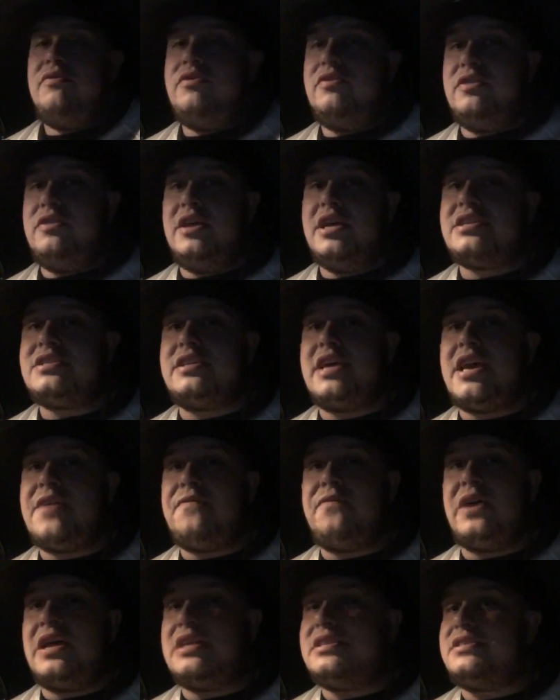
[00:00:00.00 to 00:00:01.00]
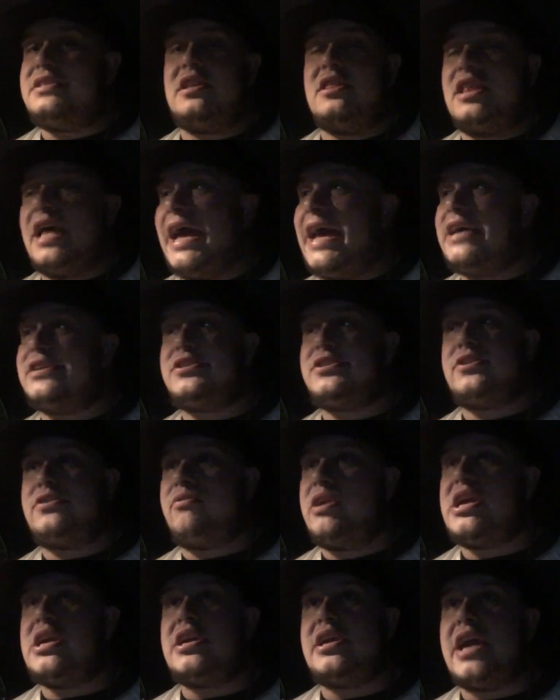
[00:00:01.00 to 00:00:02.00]
This defense the last
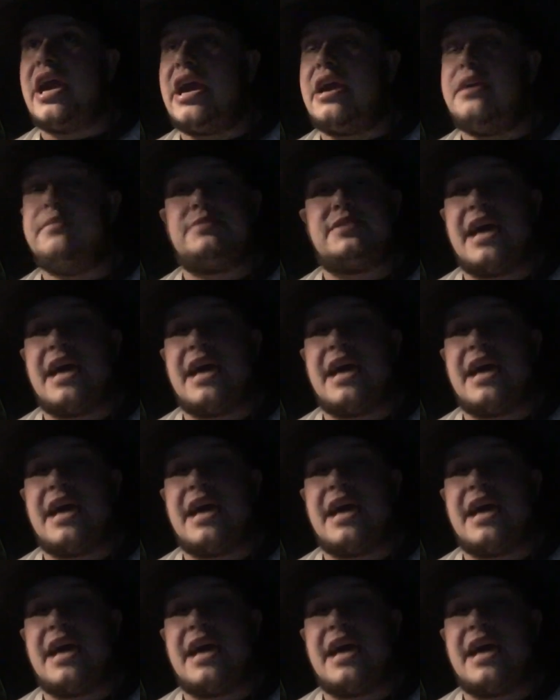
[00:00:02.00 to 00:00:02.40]
three games